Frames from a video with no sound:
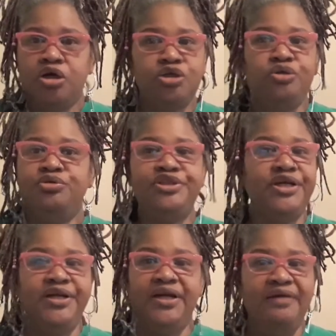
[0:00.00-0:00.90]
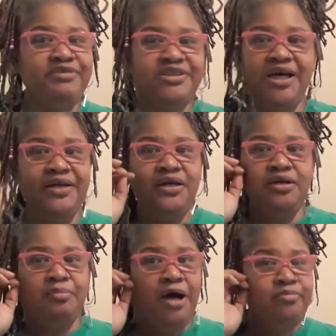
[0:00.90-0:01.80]
you shouldn't have never said nothing
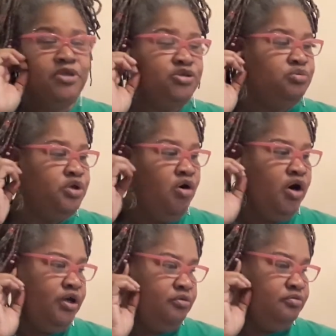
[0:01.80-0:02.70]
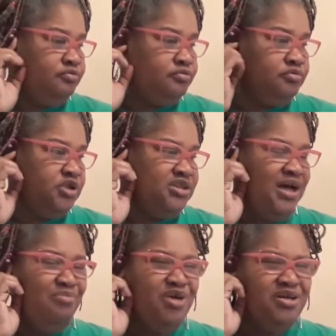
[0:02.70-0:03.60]
about me, sweetheart. Because
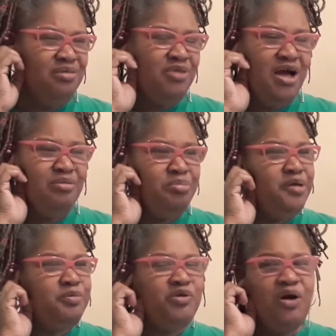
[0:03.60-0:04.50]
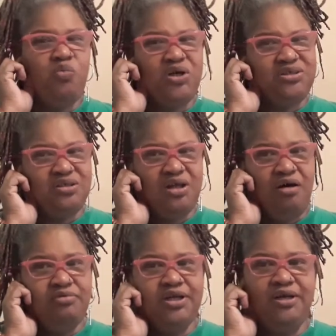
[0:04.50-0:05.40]
I'm one of them kind of people that once a
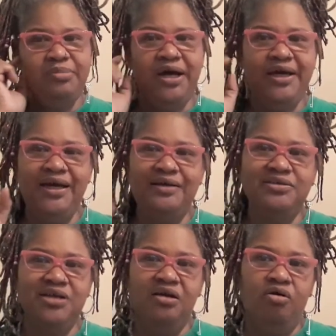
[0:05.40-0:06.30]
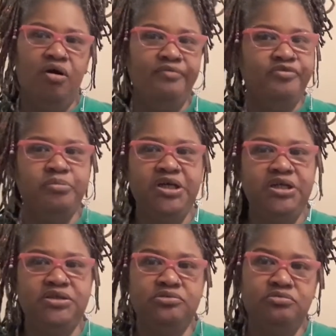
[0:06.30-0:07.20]
thought get in my head, it's kind of hard for me
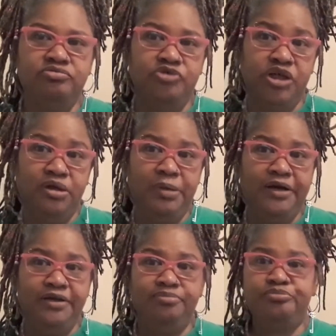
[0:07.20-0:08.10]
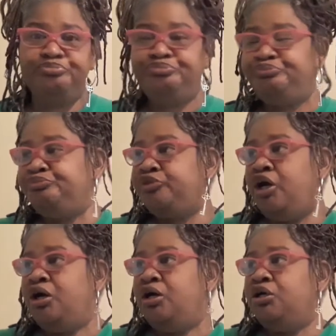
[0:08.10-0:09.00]
to forget about it.
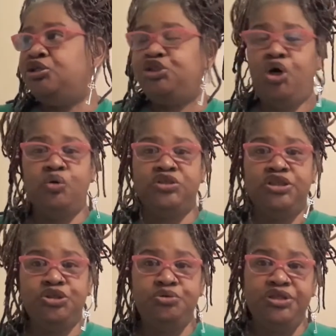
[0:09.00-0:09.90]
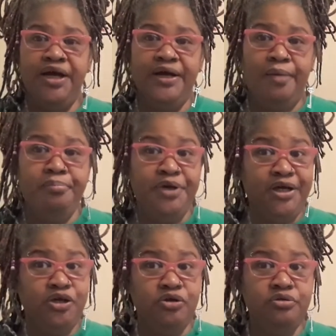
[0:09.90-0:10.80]
So since you said I'm
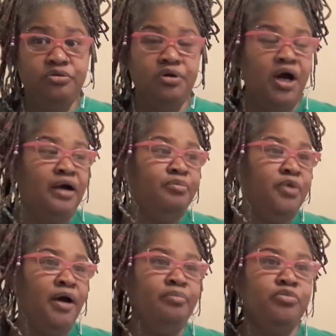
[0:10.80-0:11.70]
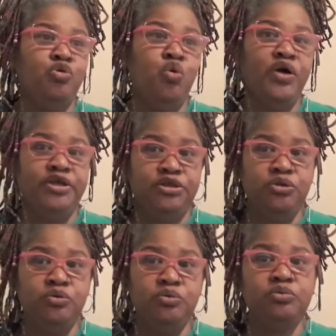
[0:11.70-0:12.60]
bitter, I'm going
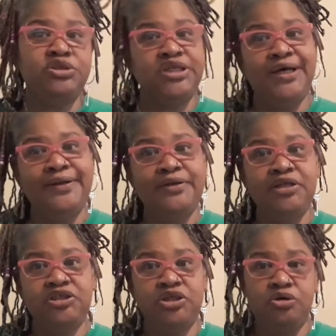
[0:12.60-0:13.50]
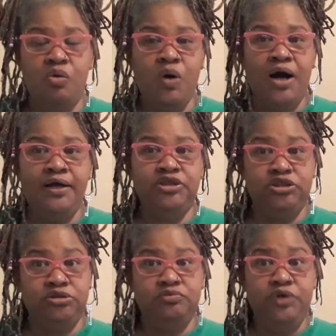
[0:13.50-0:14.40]
to send this loa
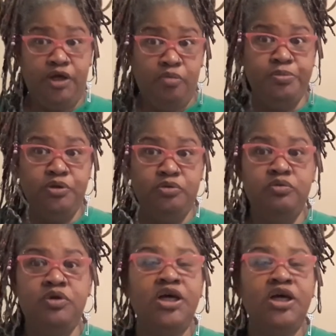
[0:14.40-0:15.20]
to help you